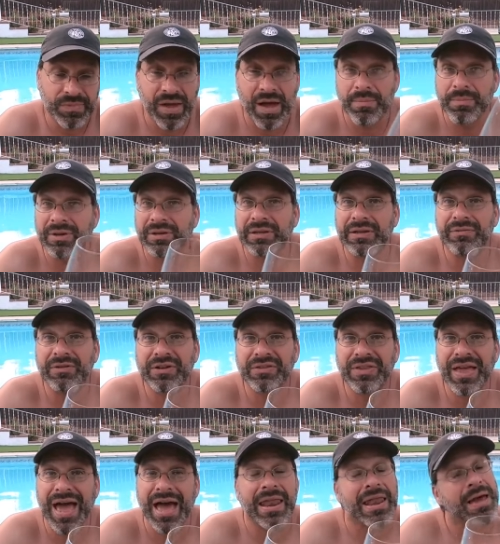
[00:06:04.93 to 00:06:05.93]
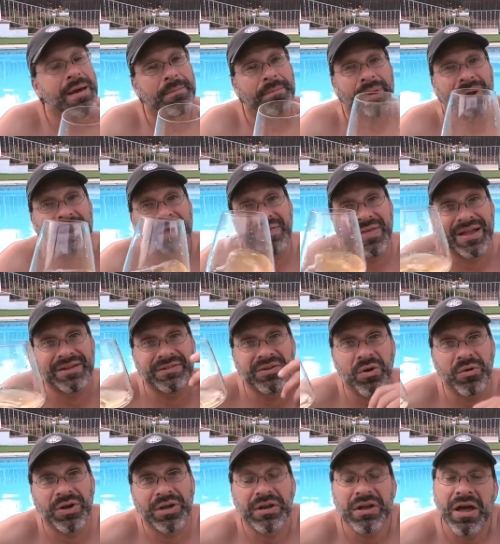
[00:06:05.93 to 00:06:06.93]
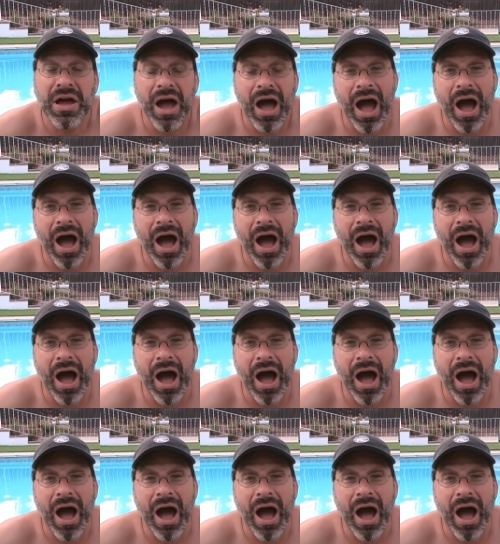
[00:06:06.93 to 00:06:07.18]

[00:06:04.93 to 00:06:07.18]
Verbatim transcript: I'm going to leave it at that. But on that token,